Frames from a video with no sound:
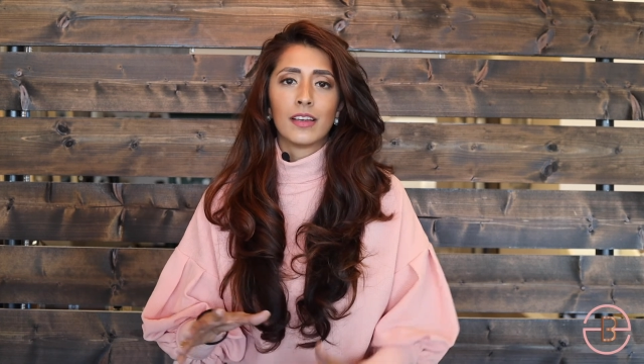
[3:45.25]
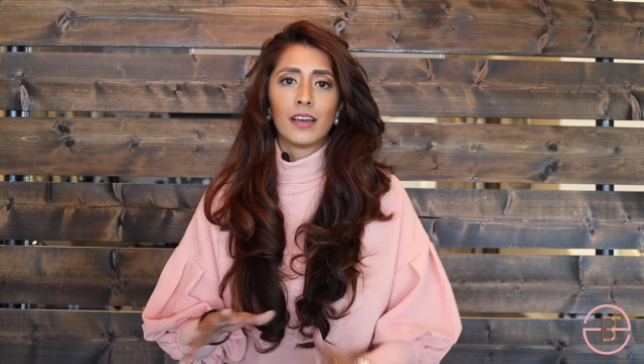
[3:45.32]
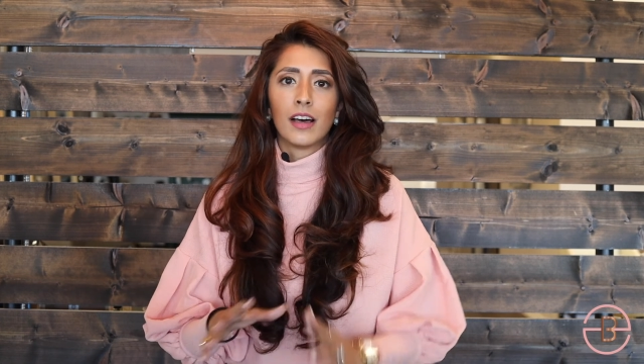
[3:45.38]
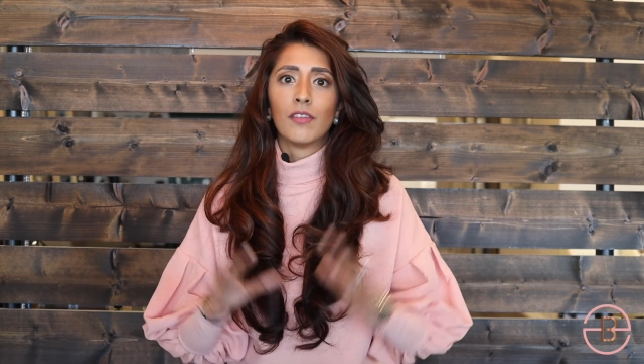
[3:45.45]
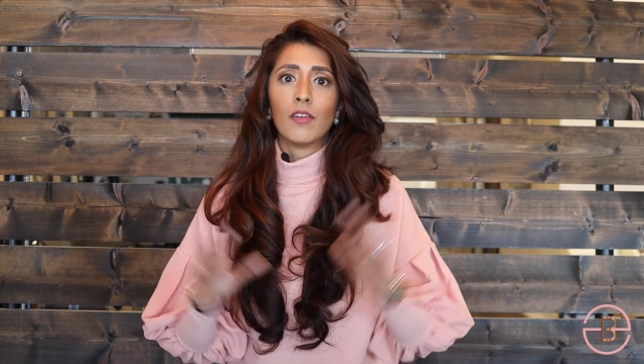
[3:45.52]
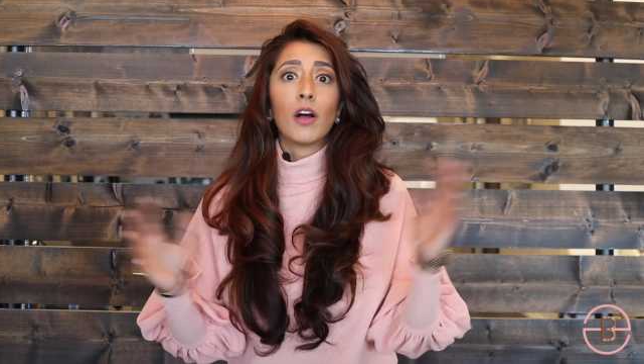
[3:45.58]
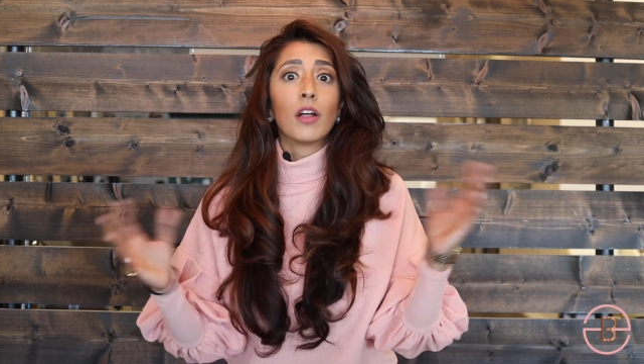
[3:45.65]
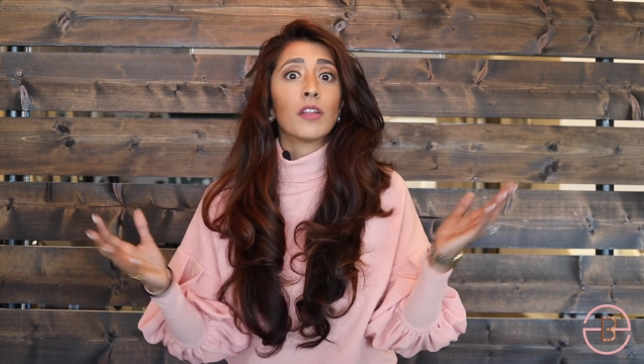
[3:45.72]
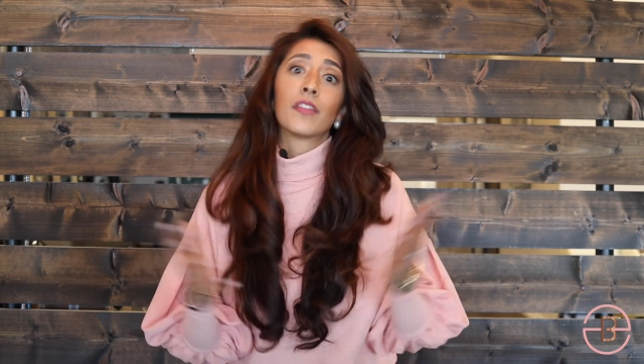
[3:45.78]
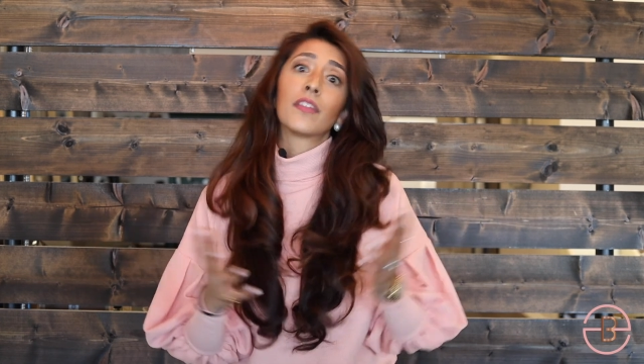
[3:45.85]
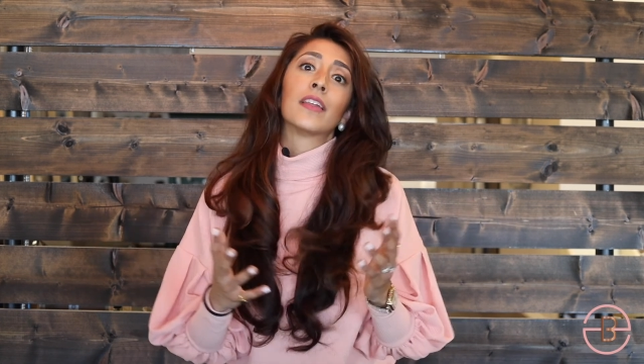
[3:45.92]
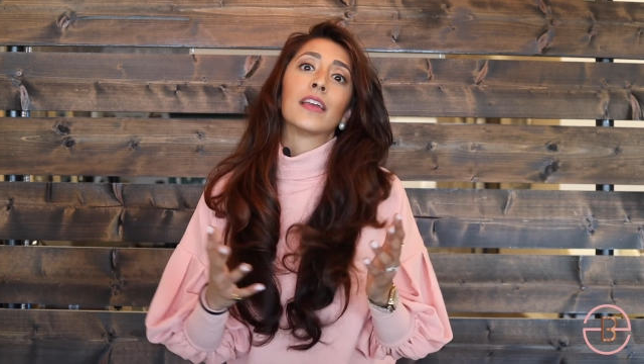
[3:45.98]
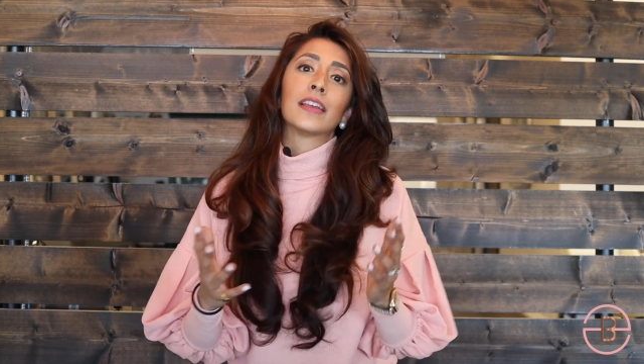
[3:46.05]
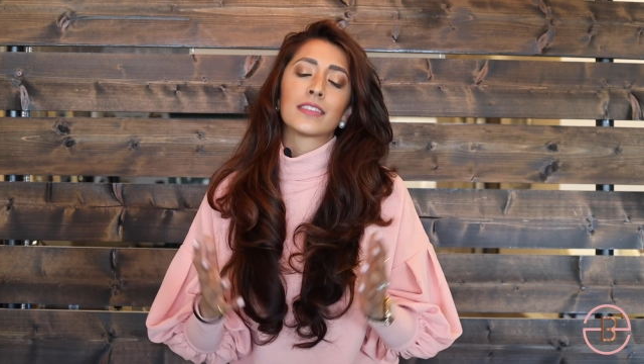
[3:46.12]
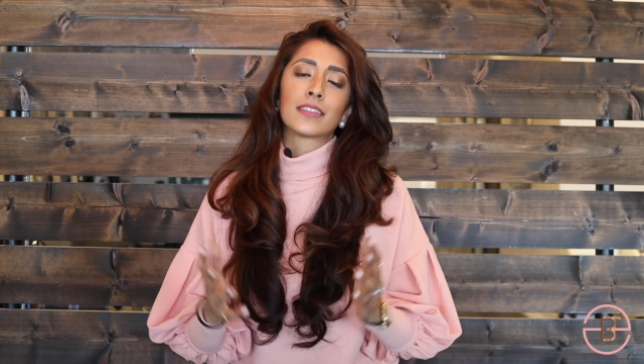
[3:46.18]
of all of the
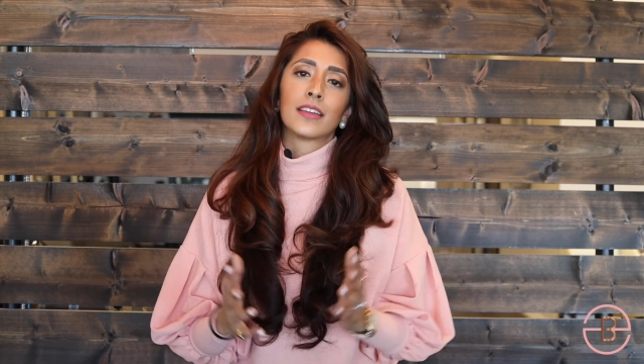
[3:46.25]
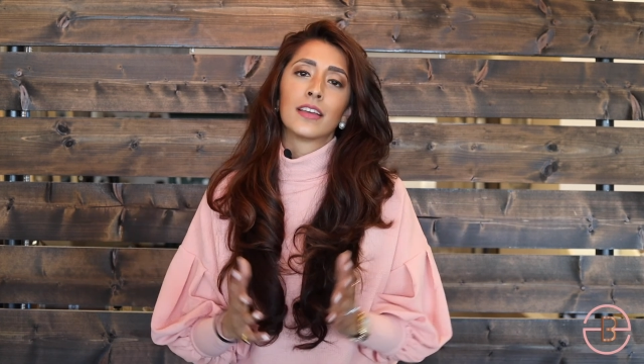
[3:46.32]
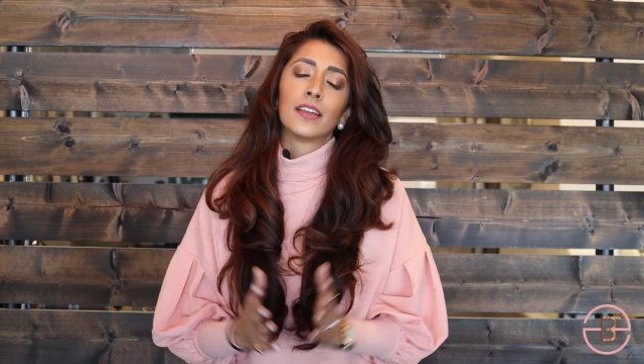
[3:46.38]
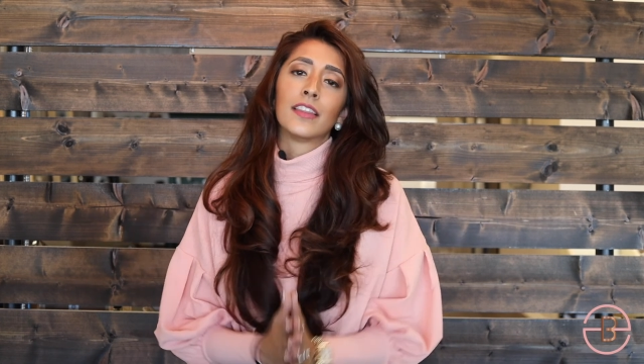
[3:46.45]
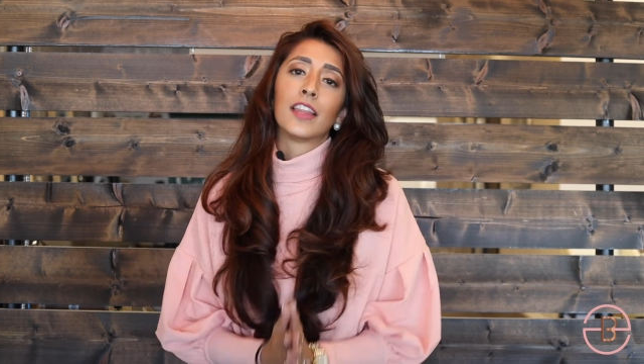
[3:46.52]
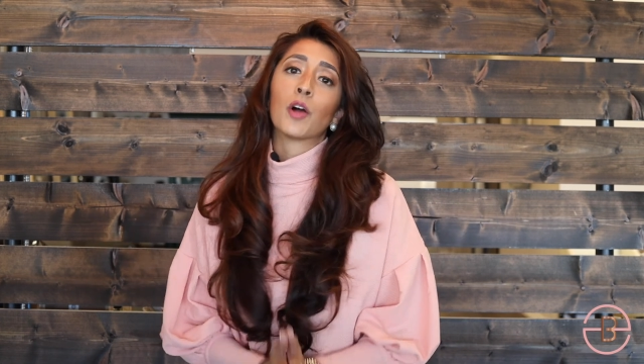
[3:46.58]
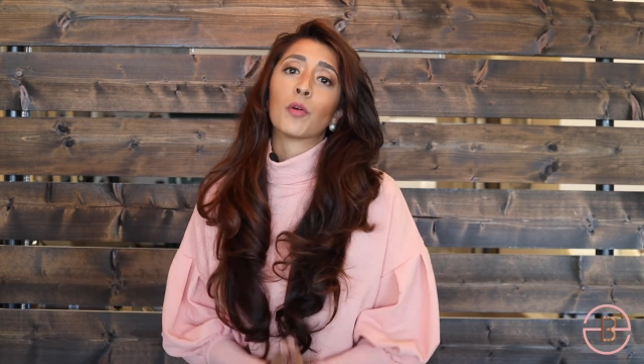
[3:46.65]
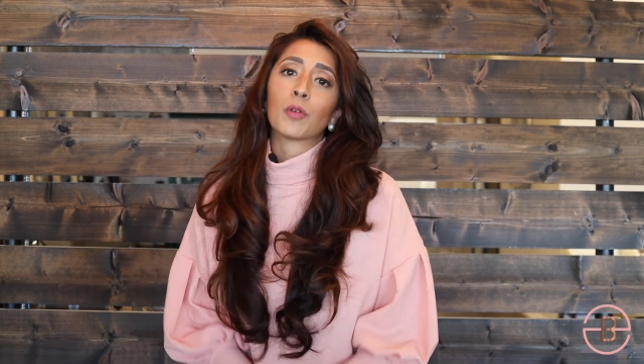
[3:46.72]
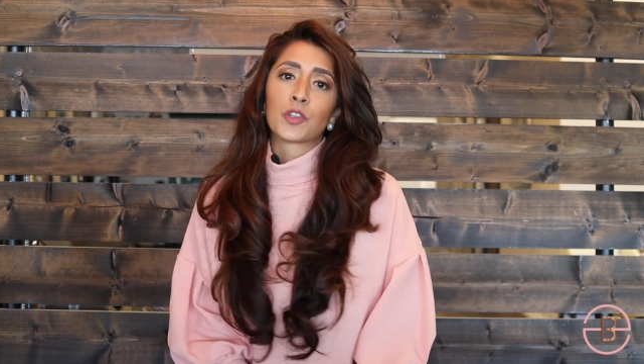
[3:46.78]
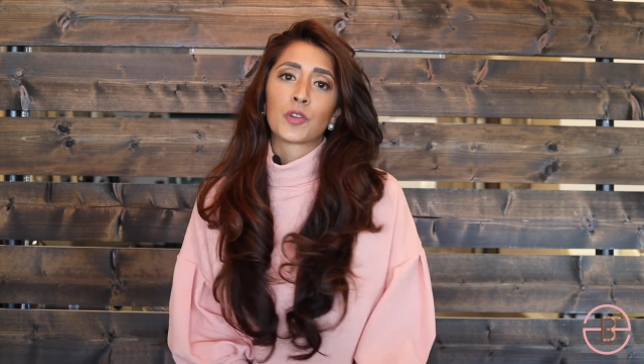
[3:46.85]
things that we're